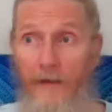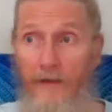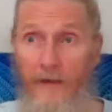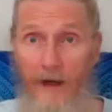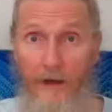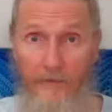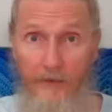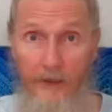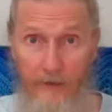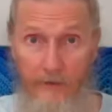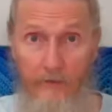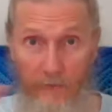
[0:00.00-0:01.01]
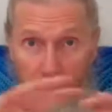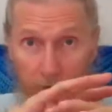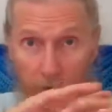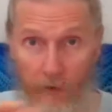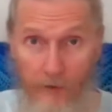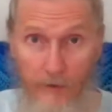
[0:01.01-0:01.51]
the objective
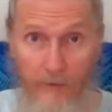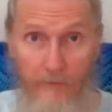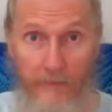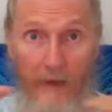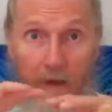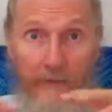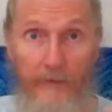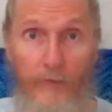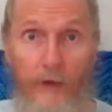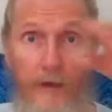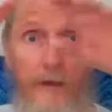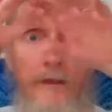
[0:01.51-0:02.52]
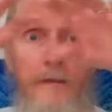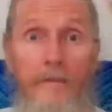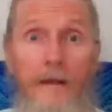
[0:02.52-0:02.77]
row of Se'moin,